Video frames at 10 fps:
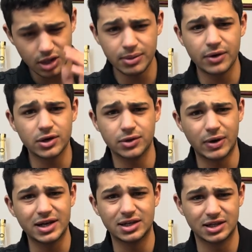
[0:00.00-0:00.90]
I mean, I already
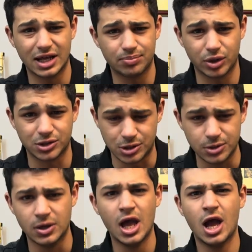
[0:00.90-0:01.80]
rated it
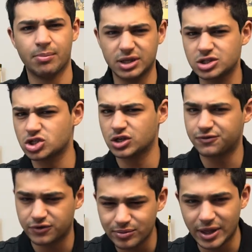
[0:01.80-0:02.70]
8.2. But let's just
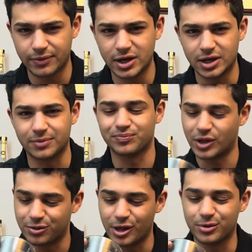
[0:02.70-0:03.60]
confirm that rating,
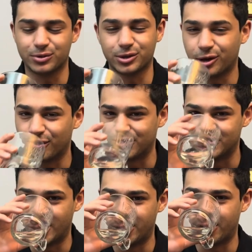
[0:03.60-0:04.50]
and then we'll call it a
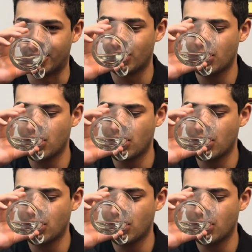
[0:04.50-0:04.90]
day here.